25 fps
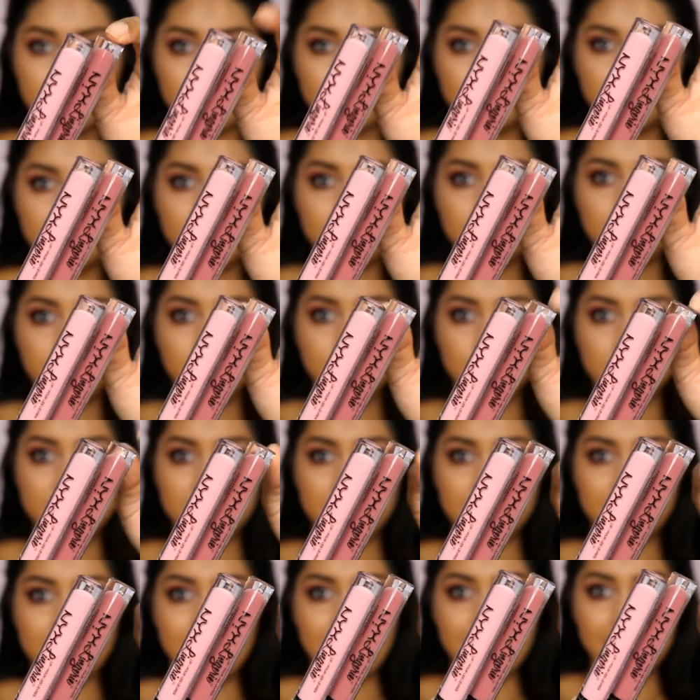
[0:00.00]
I'm going to be
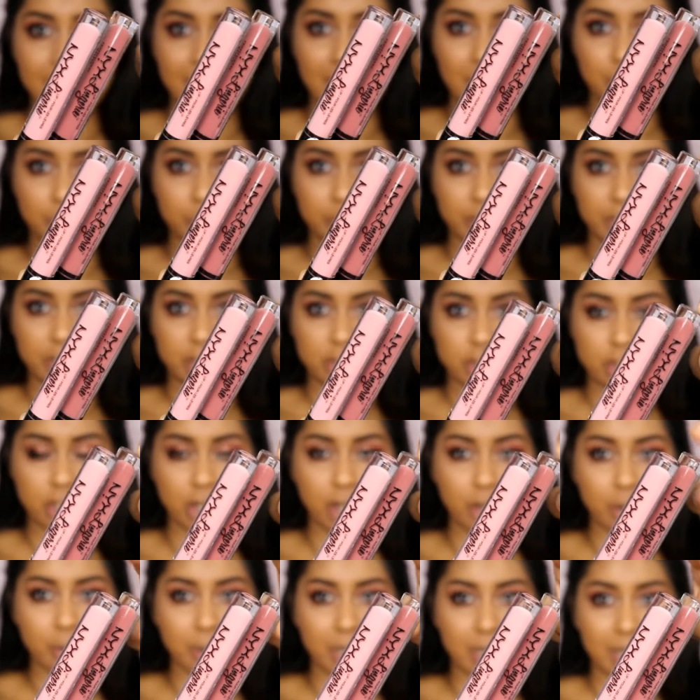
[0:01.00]
using Cabaret
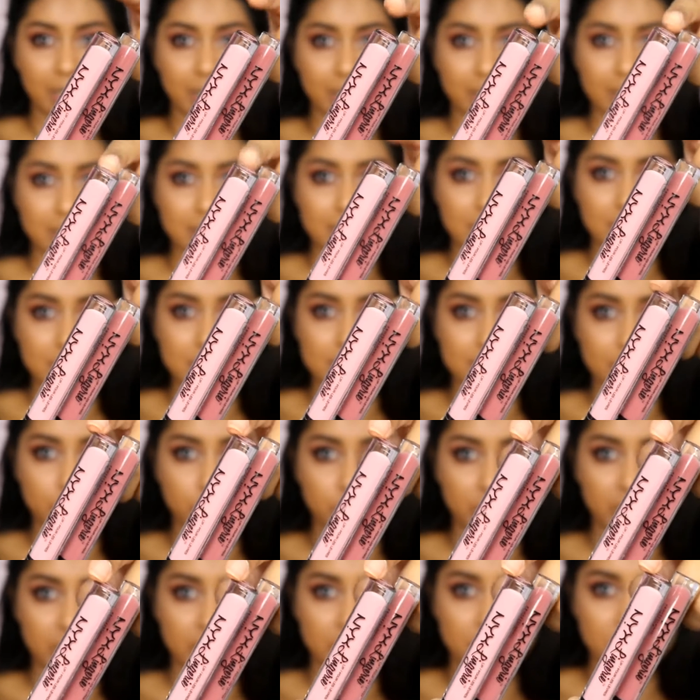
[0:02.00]
Show and
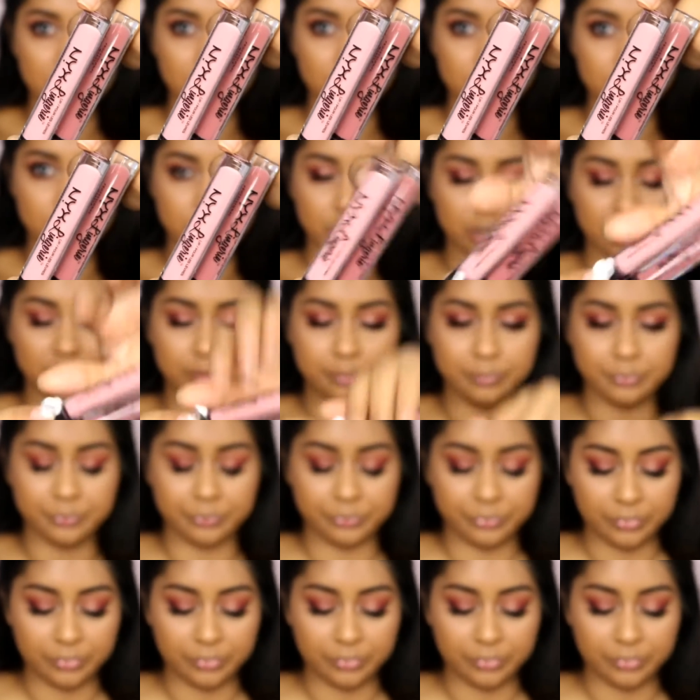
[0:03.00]
Silk Indulgent.